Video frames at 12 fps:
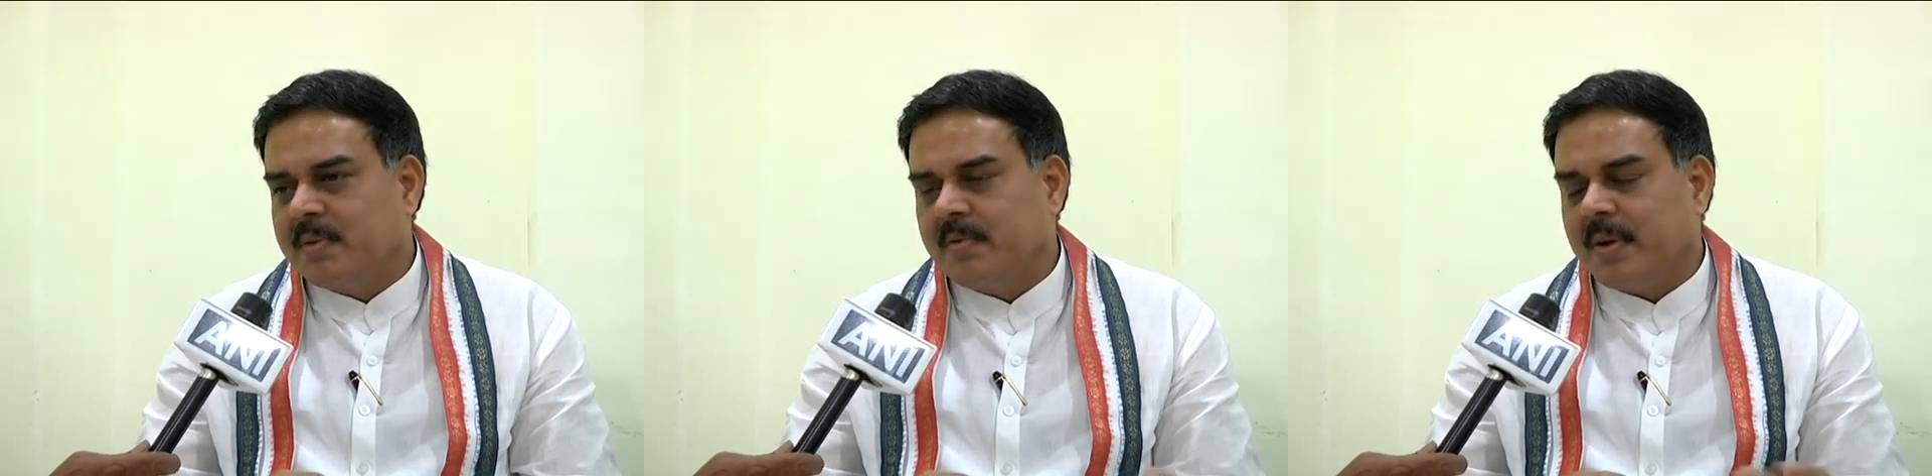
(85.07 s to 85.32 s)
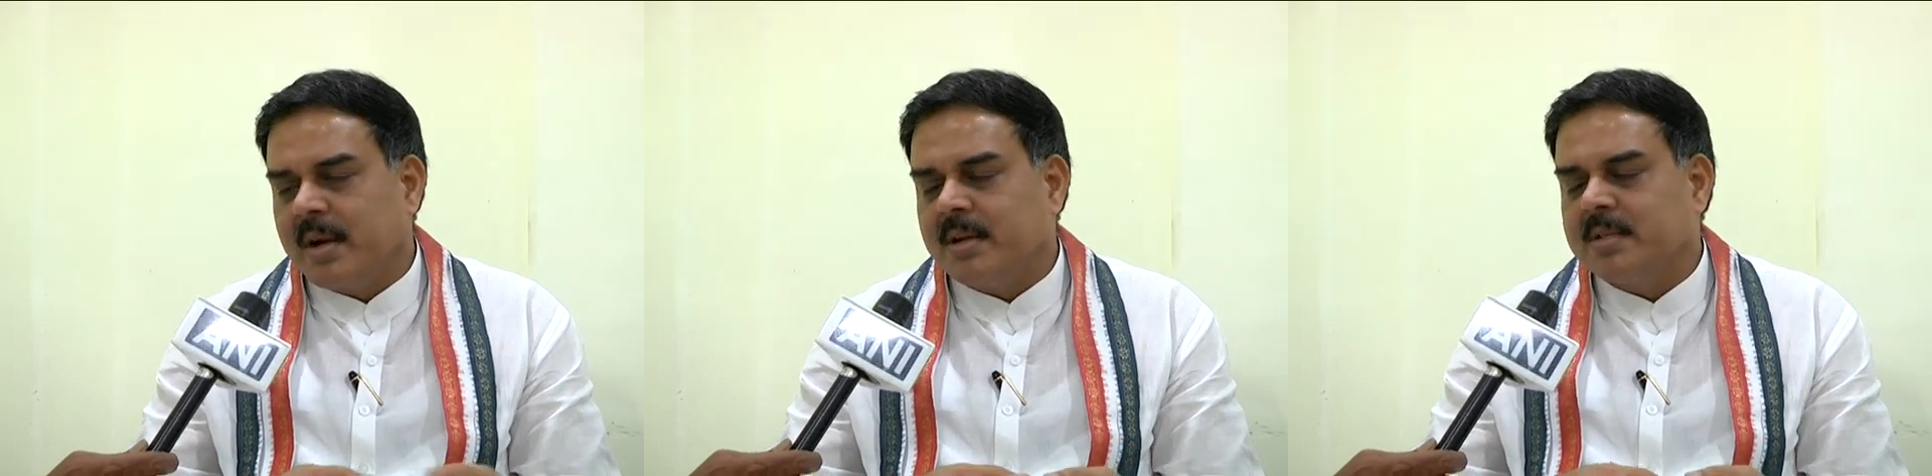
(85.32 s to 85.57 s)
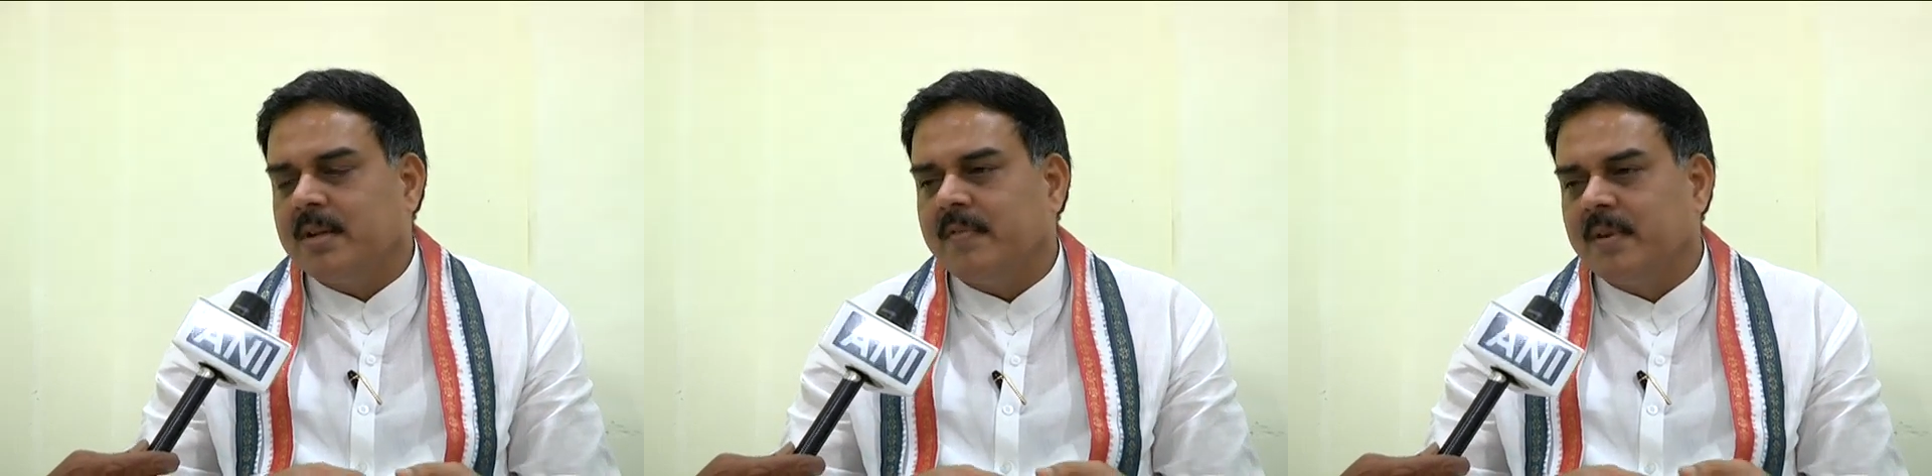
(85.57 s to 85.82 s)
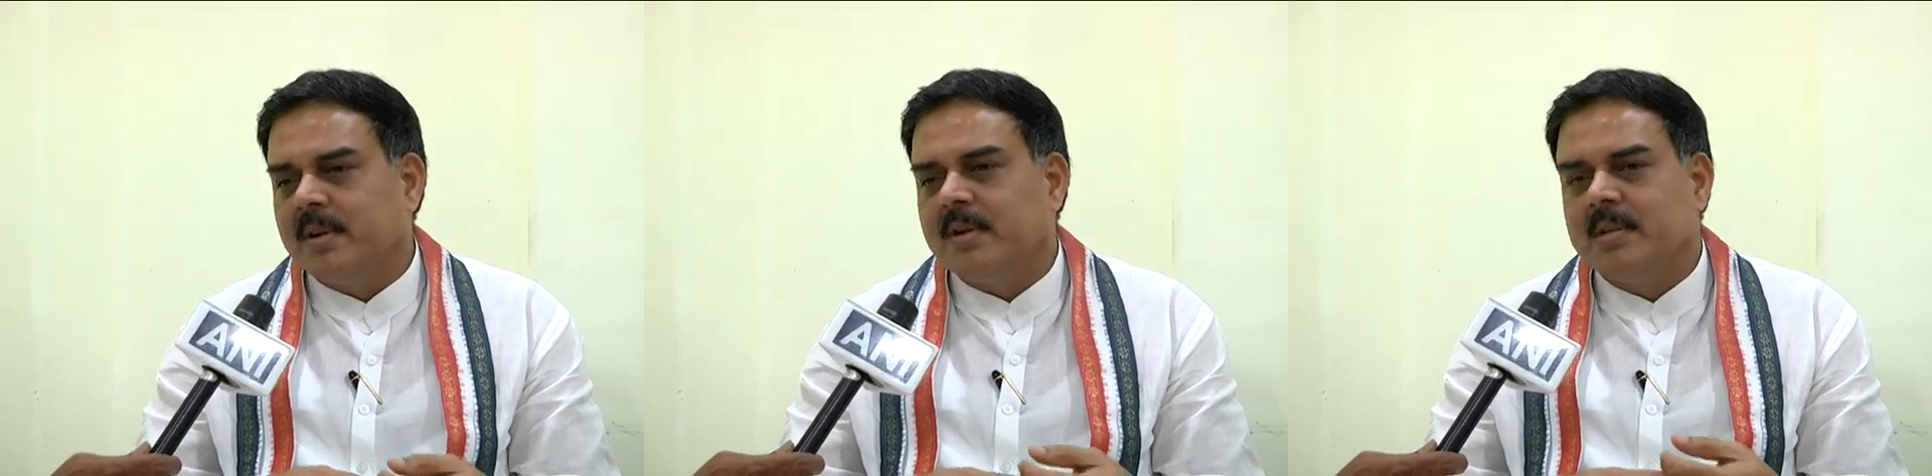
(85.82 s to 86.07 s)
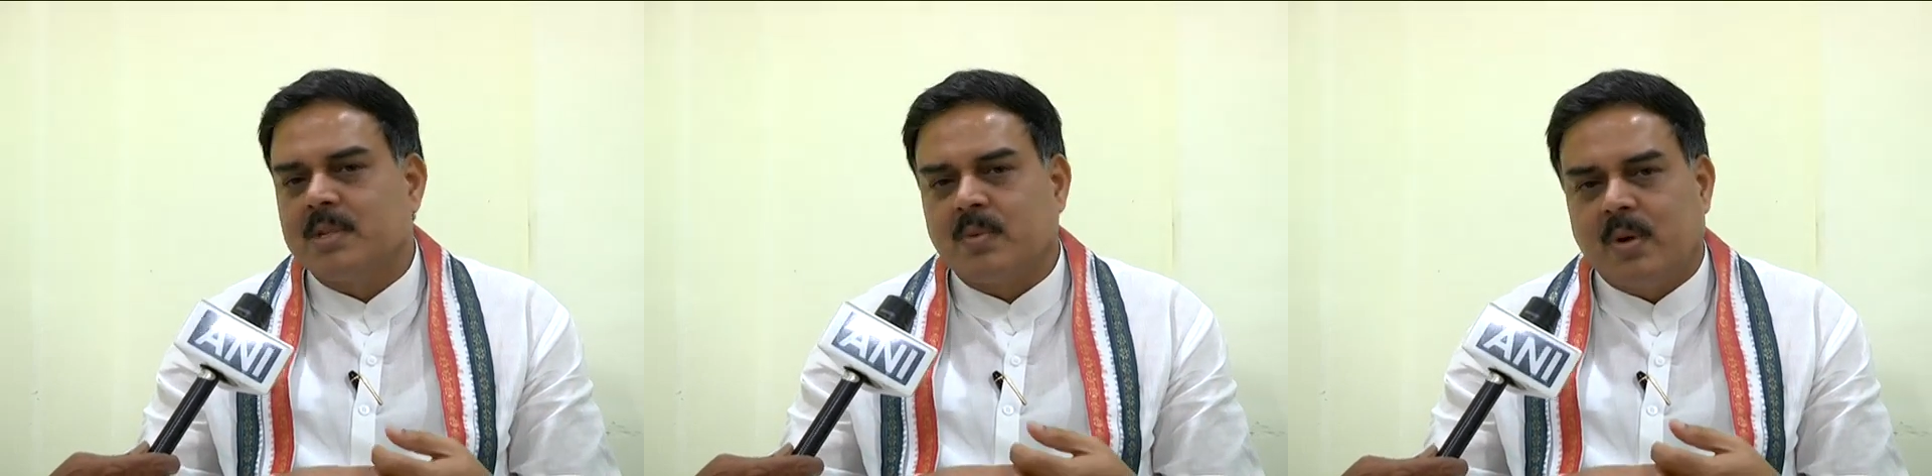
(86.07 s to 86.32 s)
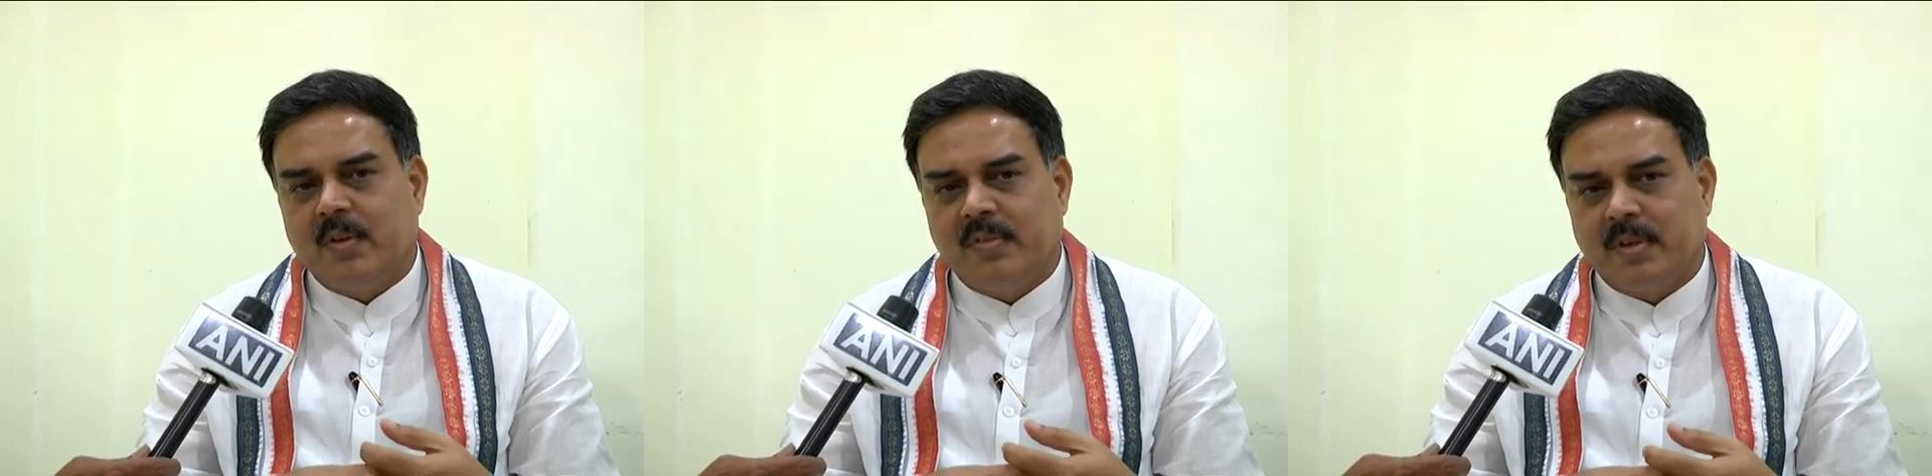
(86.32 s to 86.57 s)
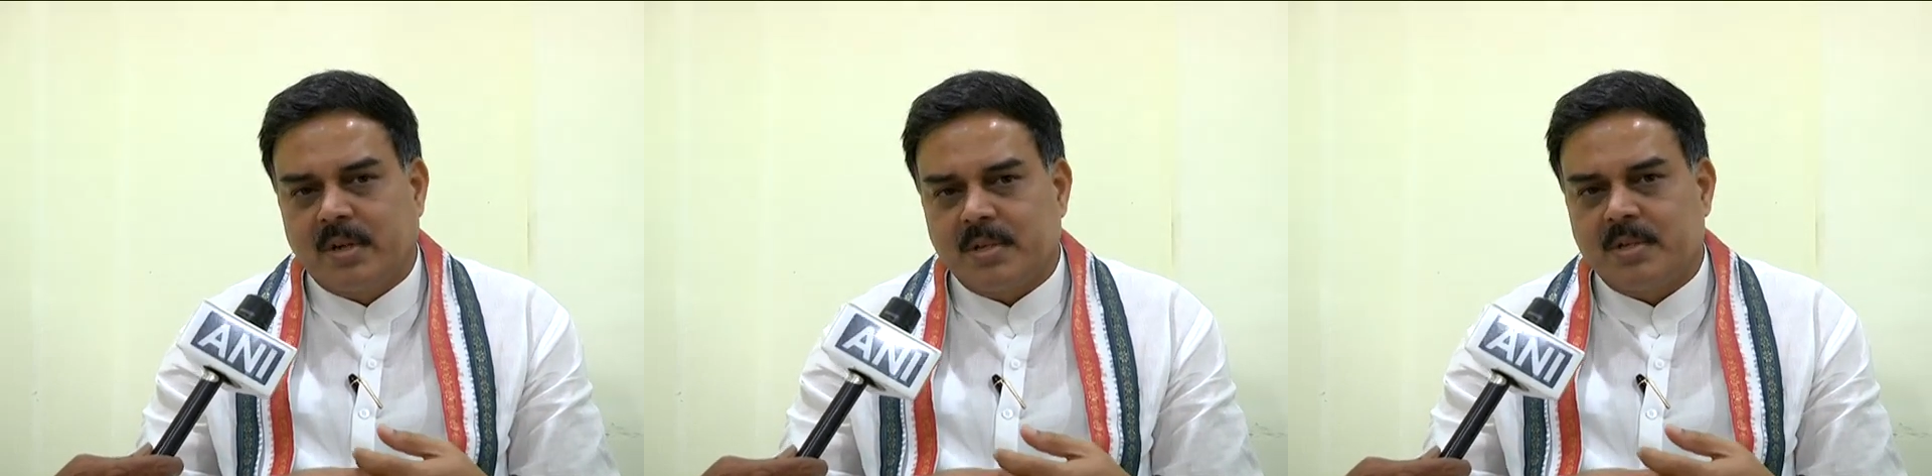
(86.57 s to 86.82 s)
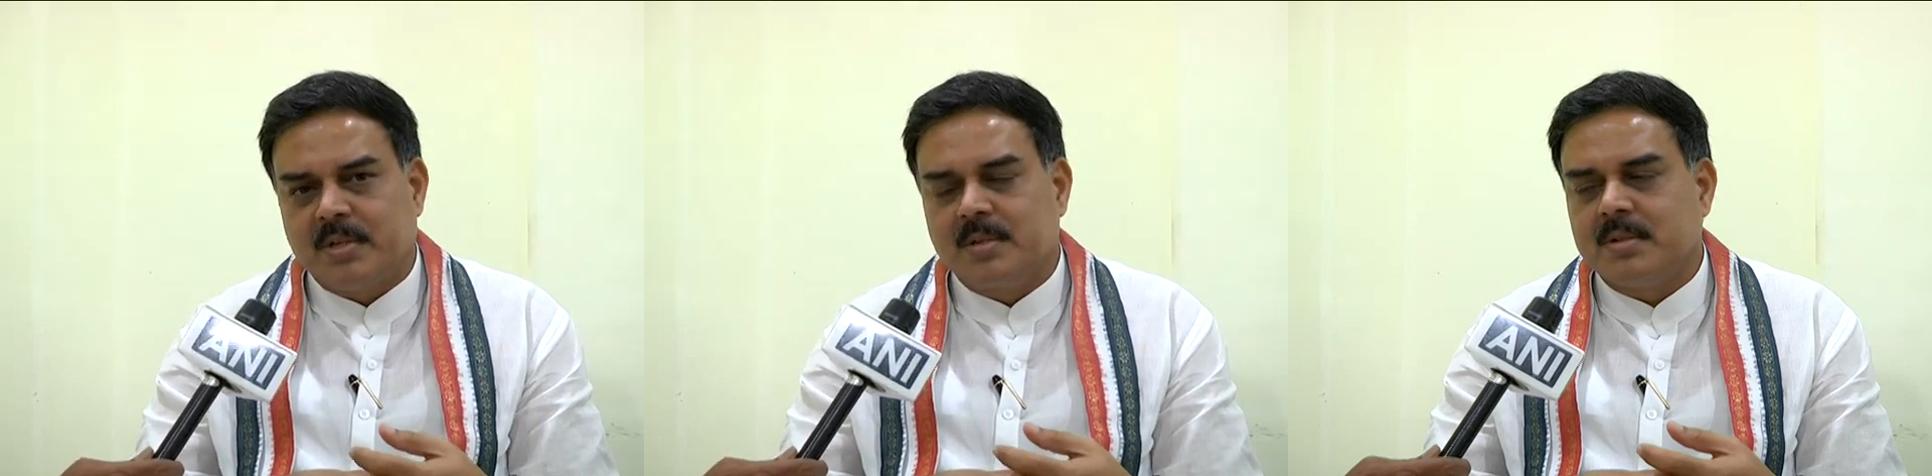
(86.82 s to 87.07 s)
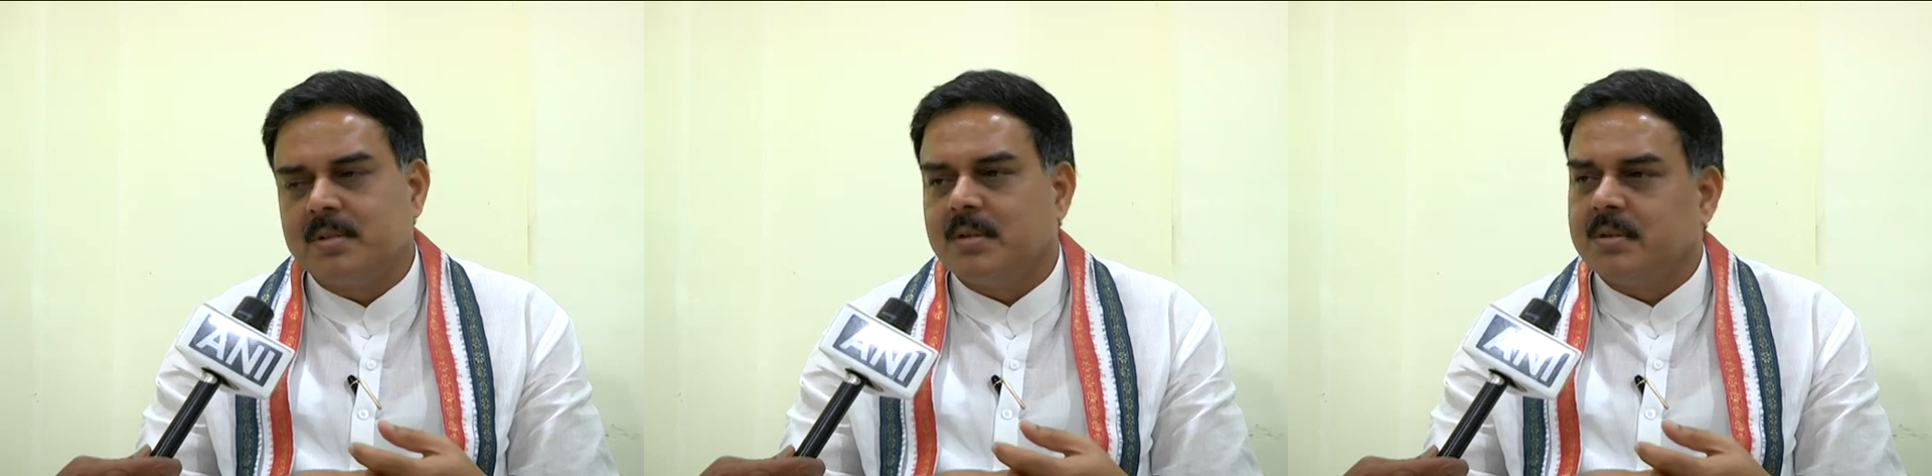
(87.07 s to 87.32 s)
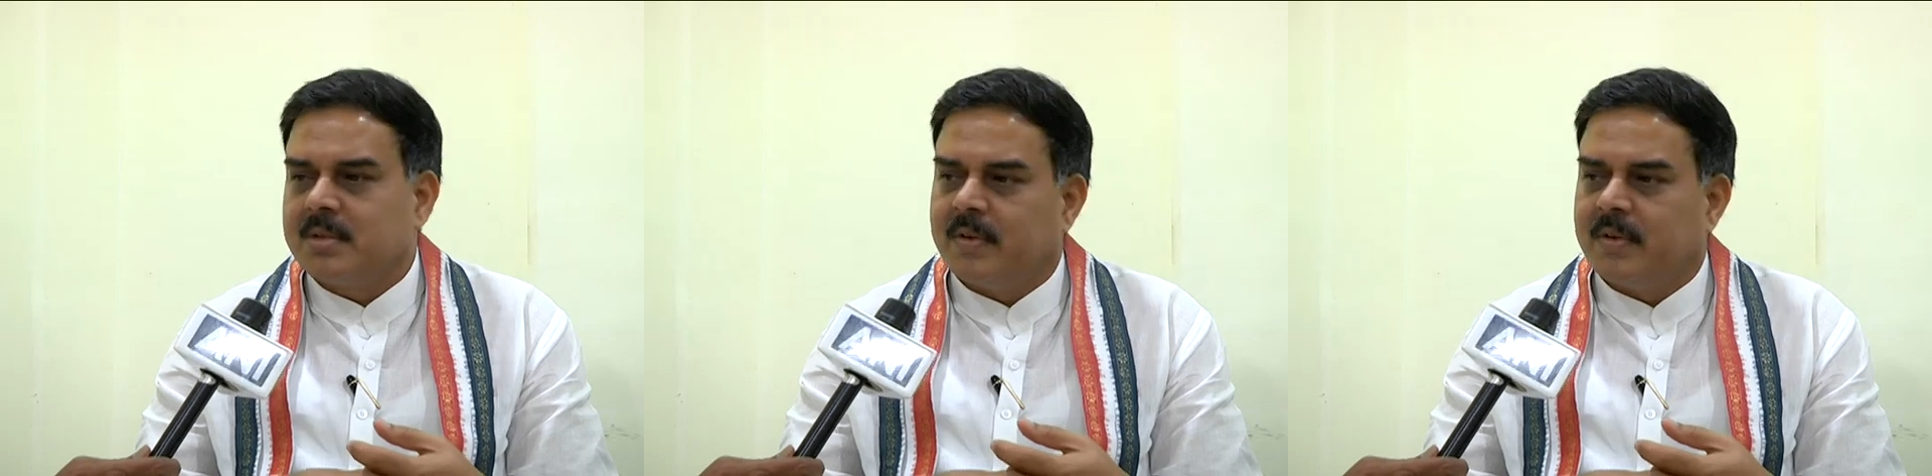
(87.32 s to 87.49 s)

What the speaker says: we have had several disqualifications,